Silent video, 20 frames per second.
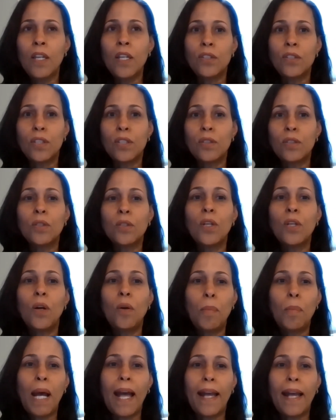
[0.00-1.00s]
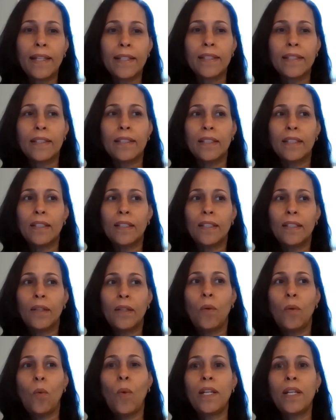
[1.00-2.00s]
So to go back,
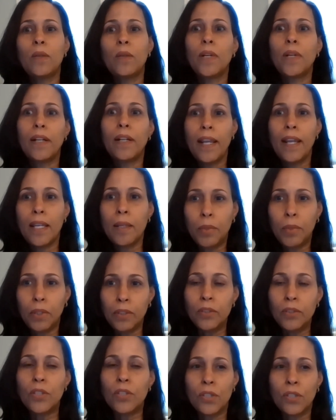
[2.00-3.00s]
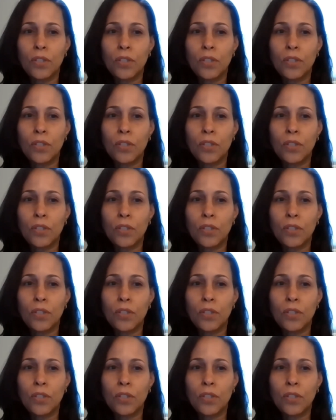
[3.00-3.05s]
when we're able